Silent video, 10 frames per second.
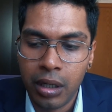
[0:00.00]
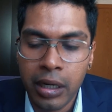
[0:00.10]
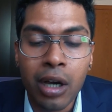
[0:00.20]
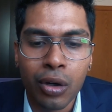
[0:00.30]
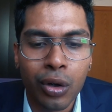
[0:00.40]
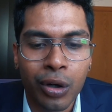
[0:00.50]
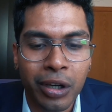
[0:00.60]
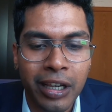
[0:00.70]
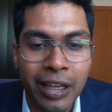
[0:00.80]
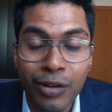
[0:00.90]
Now,
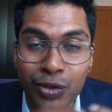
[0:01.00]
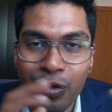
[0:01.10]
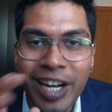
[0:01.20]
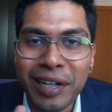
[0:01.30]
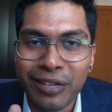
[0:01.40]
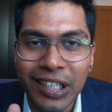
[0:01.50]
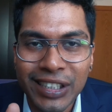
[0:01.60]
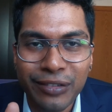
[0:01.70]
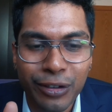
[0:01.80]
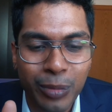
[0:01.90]
it was very
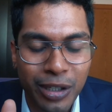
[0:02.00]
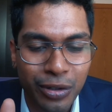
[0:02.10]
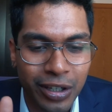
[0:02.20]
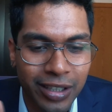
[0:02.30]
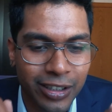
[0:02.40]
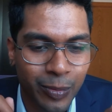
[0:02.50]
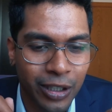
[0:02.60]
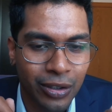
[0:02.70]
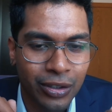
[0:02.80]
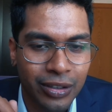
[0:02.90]
interesting for me to hear this
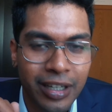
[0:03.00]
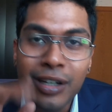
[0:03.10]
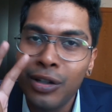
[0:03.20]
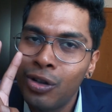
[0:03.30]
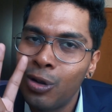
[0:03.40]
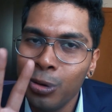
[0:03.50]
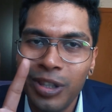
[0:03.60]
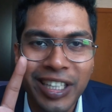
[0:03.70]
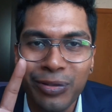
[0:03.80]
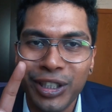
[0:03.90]
because there are two
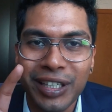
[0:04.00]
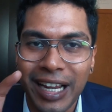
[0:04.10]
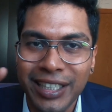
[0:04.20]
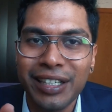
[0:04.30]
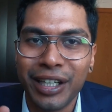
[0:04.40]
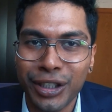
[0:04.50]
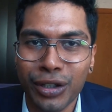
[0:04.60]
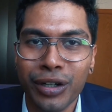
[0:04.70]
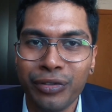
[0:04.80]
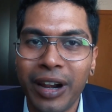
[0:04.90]
things which are actually
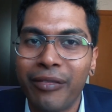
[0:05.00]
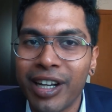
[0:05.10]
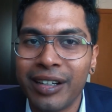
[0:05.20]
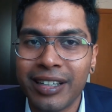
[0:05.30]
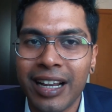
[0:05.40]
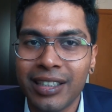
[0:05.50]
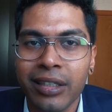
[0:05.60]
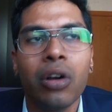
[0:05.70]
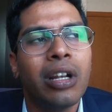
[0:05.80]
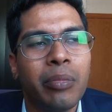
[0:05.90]
assured for every
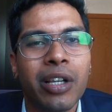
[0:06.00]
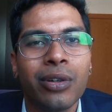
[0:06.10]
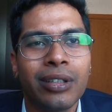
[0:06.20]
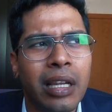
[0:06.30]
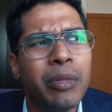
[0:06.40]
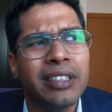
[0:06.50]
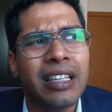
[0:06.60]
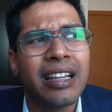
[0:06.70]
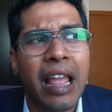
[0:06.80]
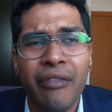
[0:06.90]
international, or let me
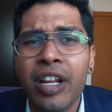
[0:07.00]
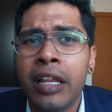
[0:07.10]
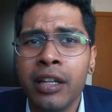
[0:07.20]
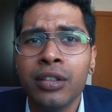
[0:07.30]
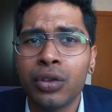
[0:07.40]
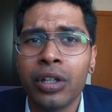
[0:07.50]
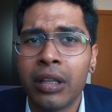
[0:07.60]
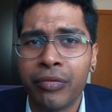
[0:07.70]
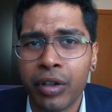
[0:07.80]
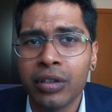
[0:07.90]
say that every Indian
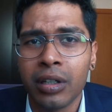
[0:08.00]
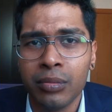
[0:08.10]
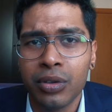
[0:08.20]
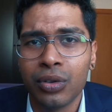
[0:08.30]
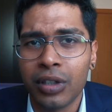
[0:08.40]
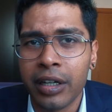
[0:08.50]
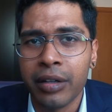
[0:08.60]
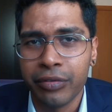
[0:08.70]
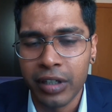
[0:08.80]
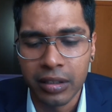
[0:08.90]
student that first comes to study
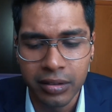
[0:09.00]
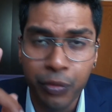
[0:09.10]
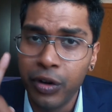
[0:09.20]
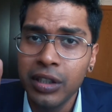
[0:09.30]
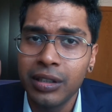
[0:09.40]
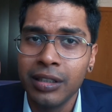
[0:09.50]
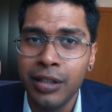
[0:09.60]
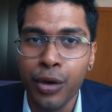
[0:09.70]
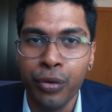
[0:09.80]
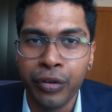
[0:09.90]
in France. First is
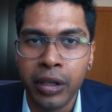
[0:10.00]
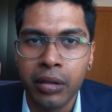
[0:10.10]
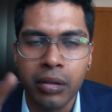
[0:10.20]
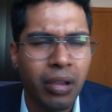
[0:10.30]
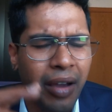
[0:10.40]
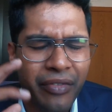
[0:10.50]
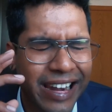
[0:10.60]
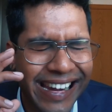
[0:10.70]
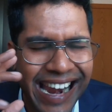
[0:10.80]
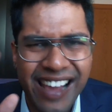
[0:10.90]
the OFI. I've
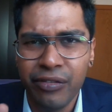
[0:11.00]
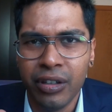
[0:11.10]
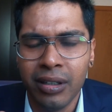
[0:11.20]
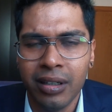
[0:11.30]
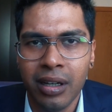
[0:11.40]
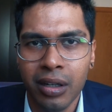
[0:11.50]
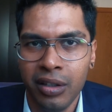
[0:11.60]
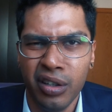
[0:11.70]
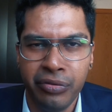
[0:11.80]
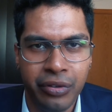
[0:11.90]
never
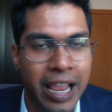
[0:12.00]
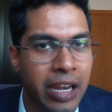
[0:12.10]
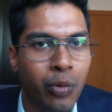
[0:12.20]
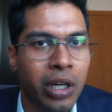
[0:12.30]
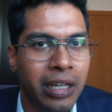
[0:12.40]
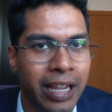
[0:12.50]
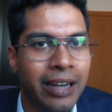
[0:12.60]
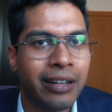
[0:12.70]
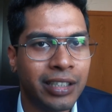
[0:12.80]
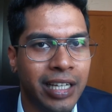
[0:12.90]
heard of anyone
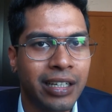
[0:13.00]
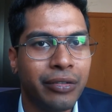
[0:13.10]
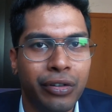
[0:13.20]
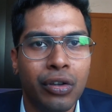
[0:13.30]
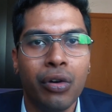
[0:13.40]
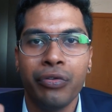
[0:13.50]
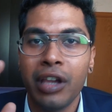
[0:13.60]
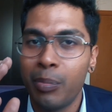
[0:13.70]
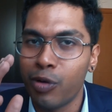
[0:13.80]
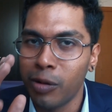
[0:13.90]
get rejected for the
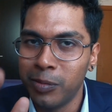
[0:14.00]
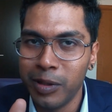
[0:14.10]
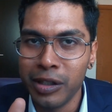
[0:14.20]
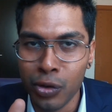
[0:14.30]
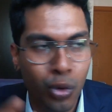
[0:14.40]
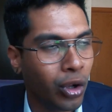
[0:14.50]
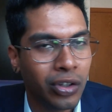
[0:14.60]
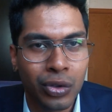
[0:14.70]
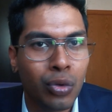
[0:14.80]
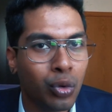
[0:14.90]
OFI, and probably you
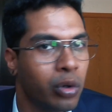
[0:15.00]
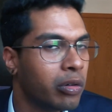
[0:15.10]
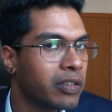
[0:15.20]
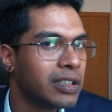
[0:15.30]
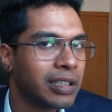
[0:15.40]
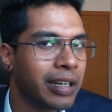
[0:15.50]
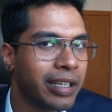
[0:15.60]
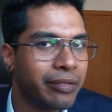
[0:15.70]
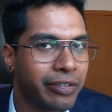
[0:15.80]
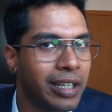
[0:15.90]
also, whoever is
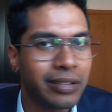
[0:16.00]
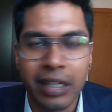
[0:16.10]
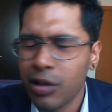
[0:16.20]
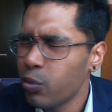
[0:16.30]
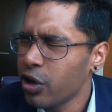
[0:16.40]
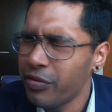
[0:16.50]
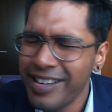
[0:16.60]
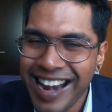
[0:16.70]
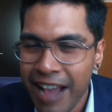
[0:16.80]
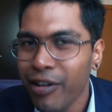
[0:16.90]
studying in France right now, would have
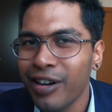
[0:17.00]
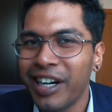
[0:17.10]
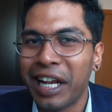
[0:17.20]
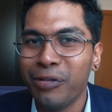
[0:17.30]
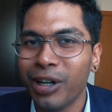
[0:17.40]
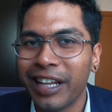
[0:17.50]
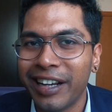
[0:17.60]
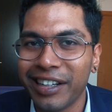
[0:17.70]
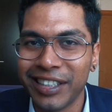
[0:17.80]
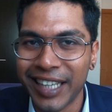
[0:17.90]
never heard anyone
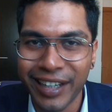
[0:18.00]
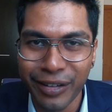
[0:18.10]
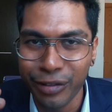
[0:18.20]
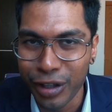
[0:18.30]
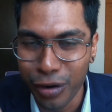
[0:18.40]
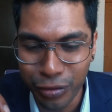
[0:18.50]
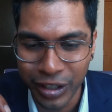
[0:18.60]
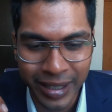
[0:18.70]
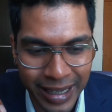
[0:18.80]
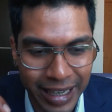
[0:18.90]
getting rejected for the
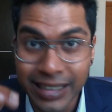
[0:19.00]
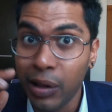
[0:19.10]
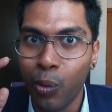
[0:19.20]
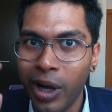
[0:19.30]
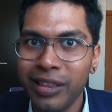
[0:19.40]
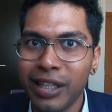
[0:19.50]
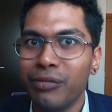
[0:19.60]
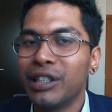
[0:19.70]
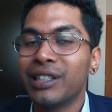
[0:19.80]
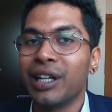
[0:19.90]
OFI. It's the one
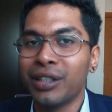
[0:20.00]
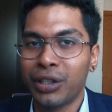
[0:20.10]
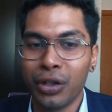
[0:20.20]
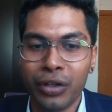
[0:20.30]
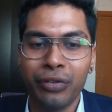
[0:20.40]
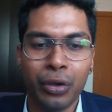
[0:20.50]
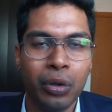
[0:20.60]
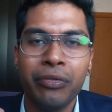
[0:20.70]
thing which is assured for you.